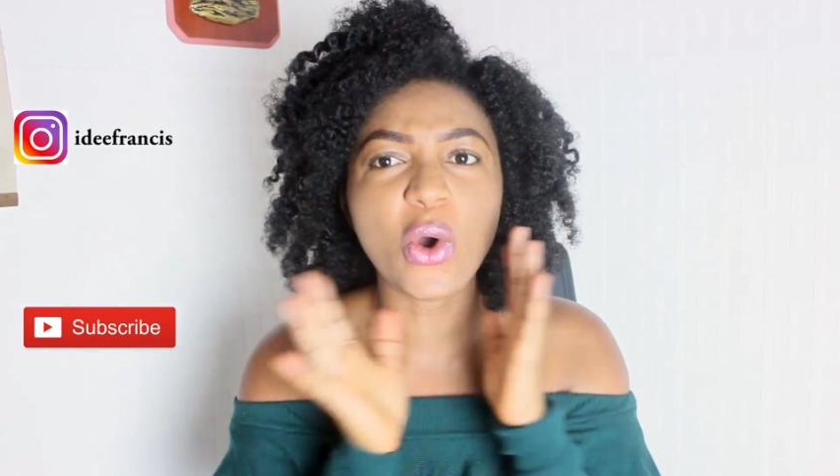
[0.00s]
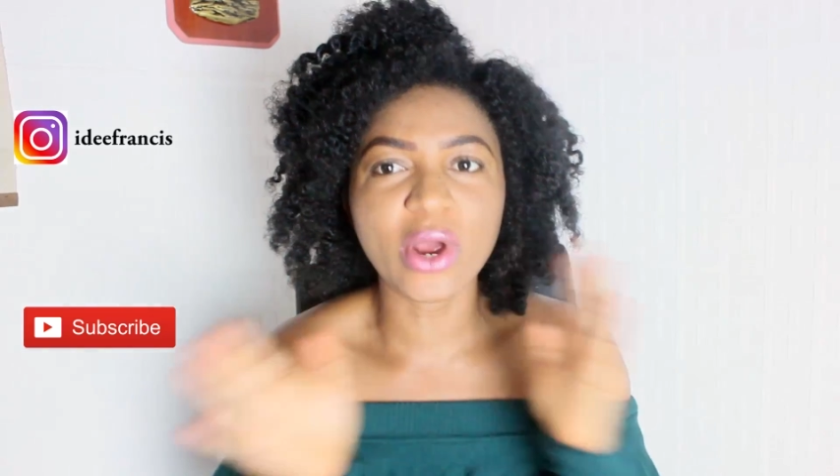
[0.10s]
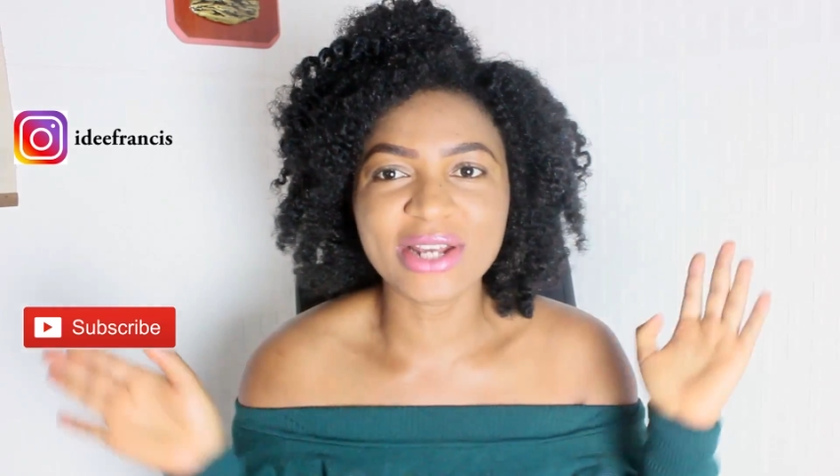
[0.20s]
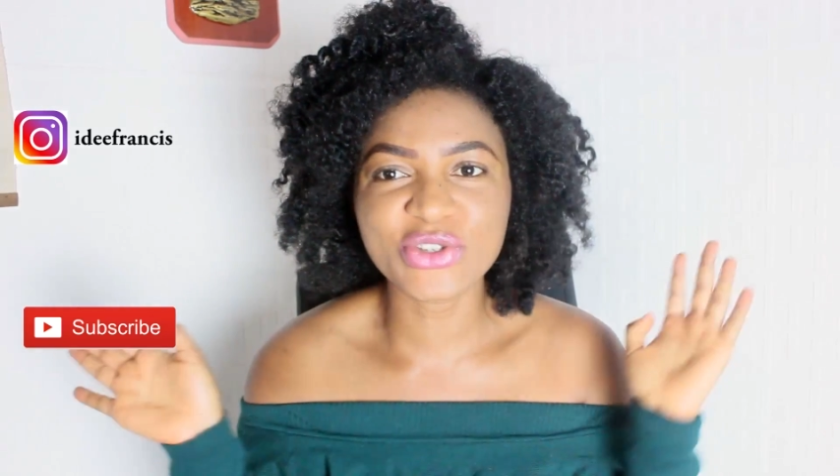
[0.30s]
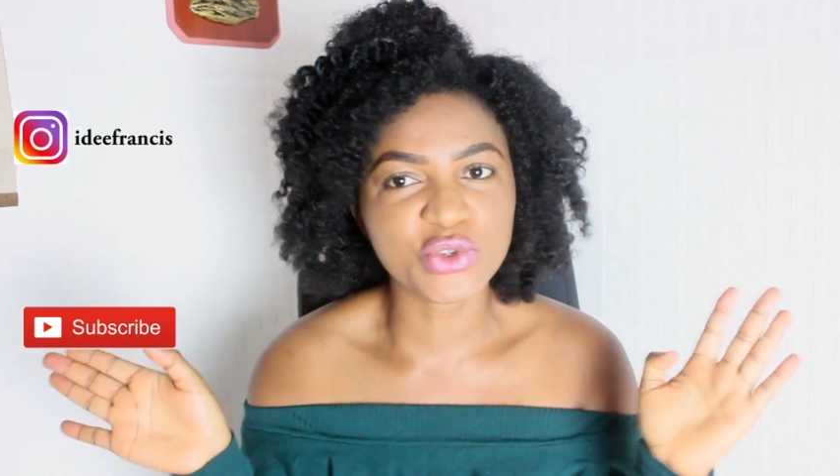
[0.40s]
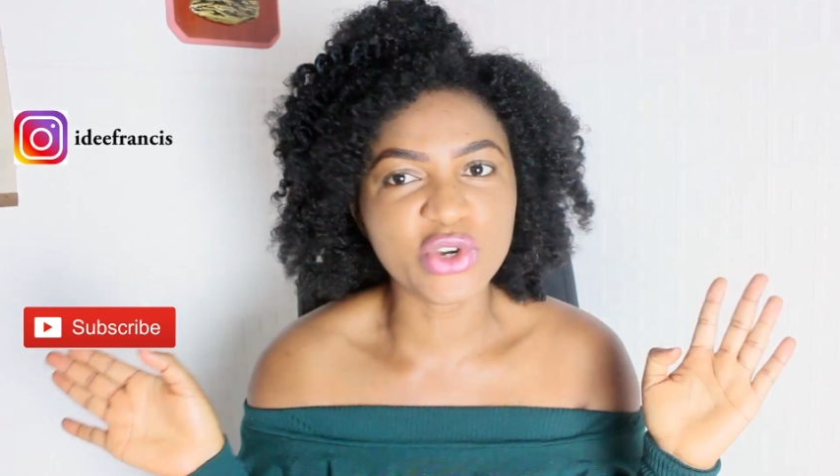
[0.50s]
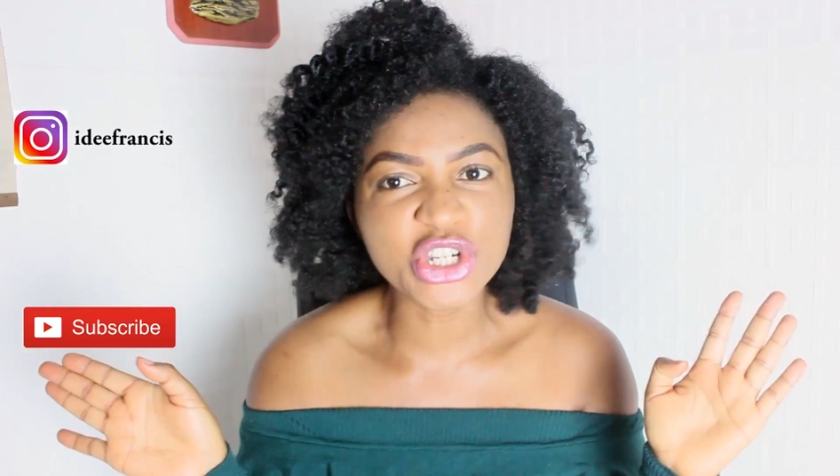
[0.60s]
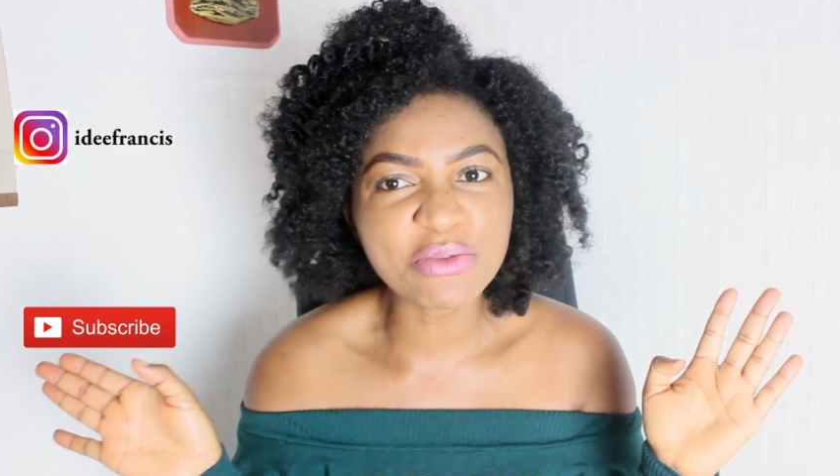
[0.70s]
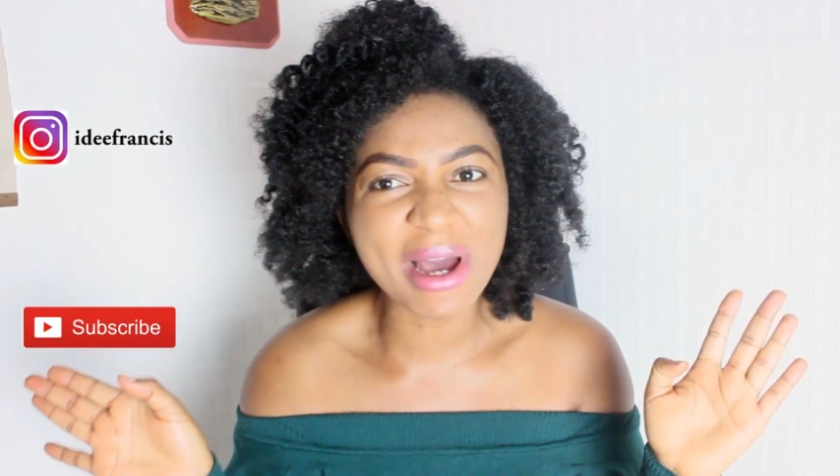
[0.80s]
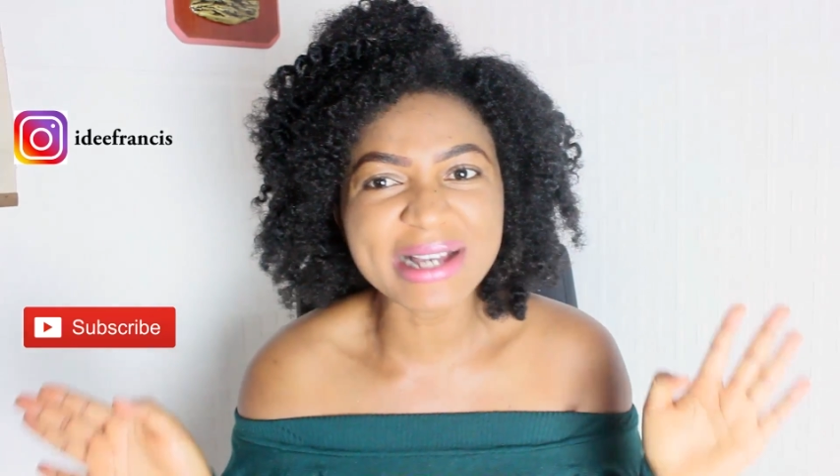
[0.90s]
ugly
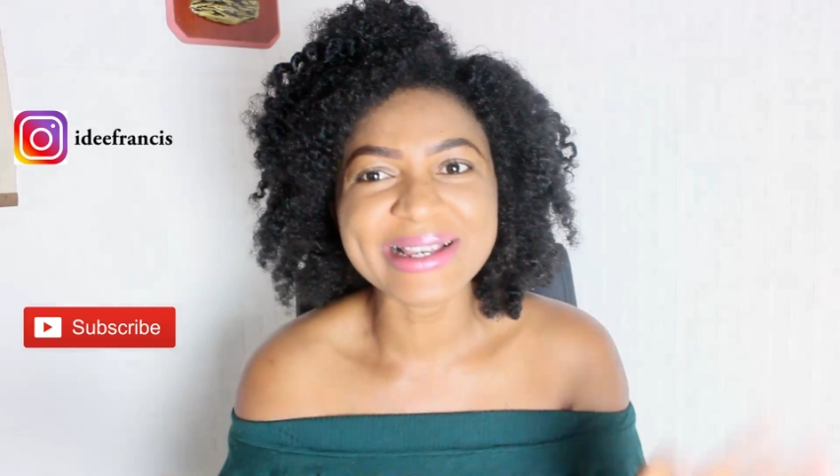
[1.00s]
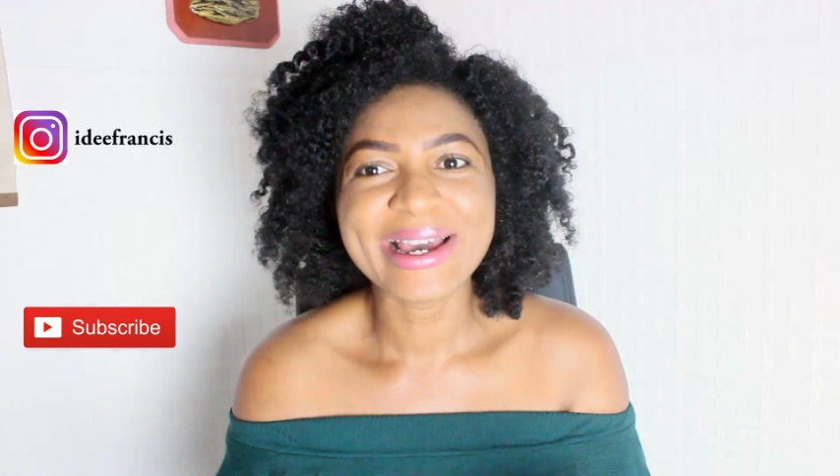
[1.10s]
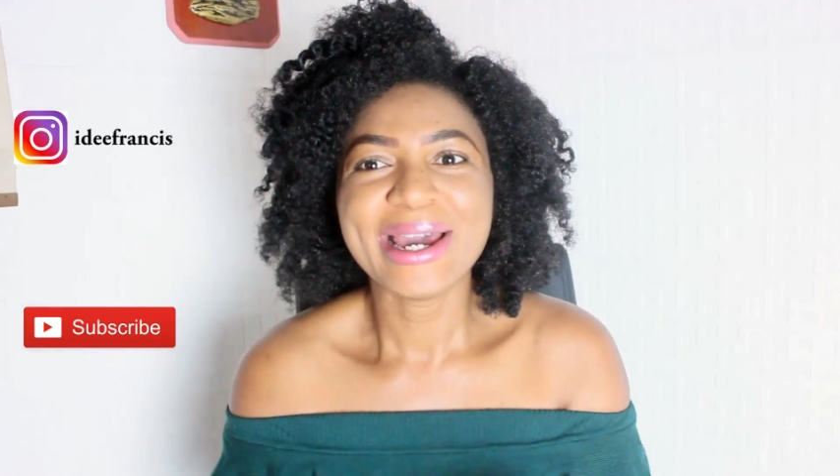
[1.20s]
stretch marks